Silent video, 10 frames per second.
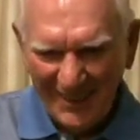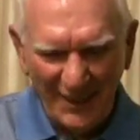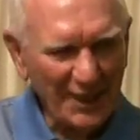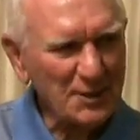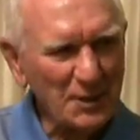
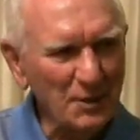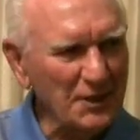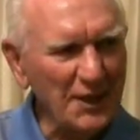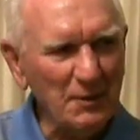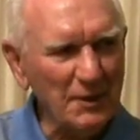that's the only
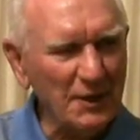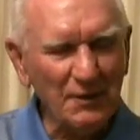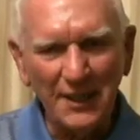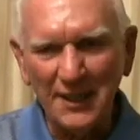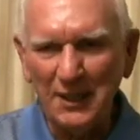time we ever
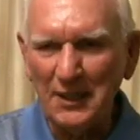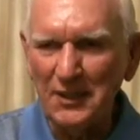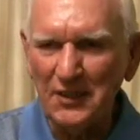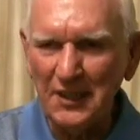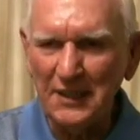got any
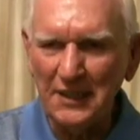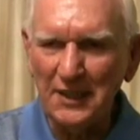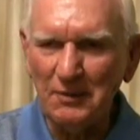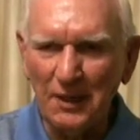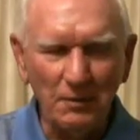good thing to
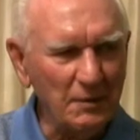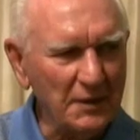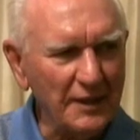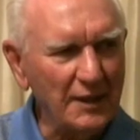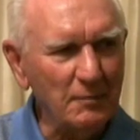eat while we were
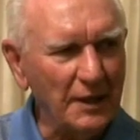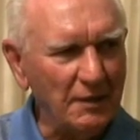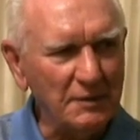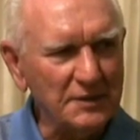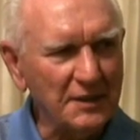in
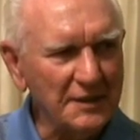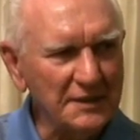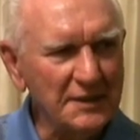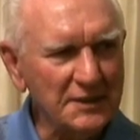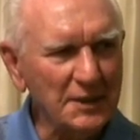combat was
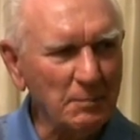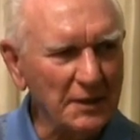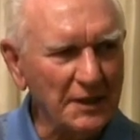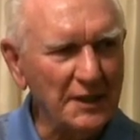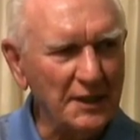just
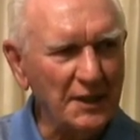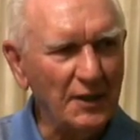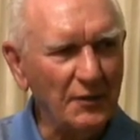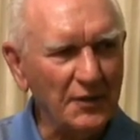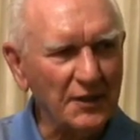simply getting it
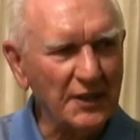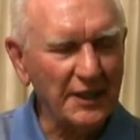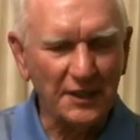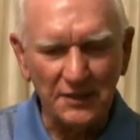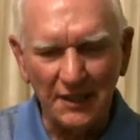off of the
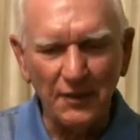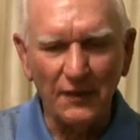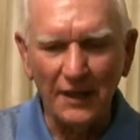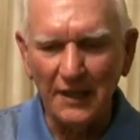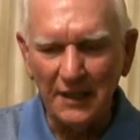tankers. And they
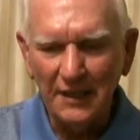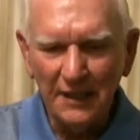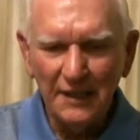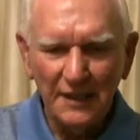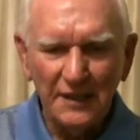finally
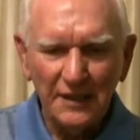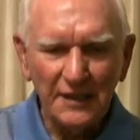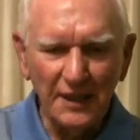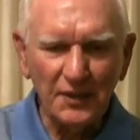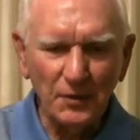
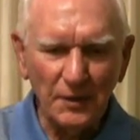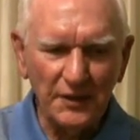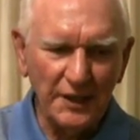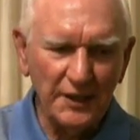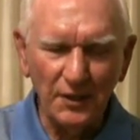got to where
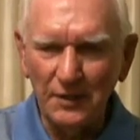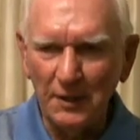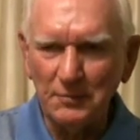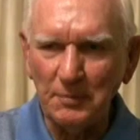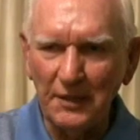they'd load
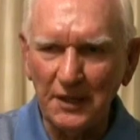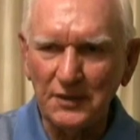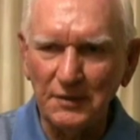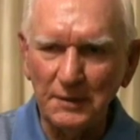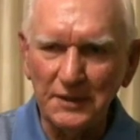up some
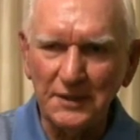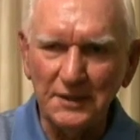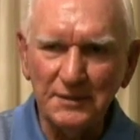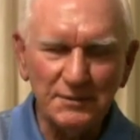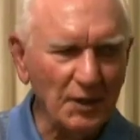extra ones
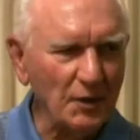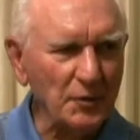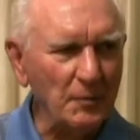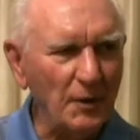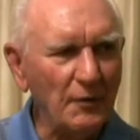and toss
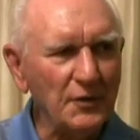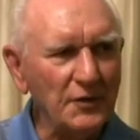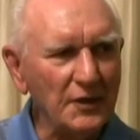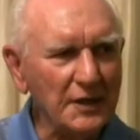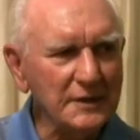them off
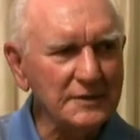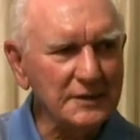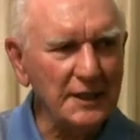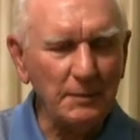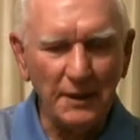as they
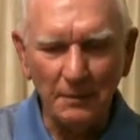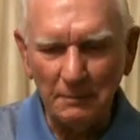came up.